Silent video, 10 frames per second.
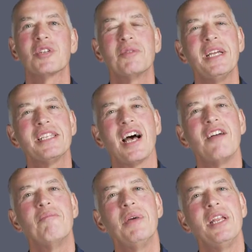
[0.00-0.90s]
which means
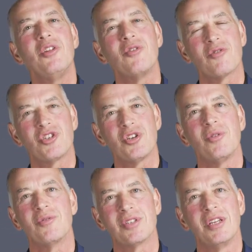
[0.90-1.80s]
I've been in your
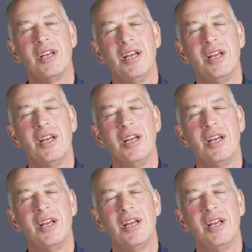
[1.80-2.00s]
shoes.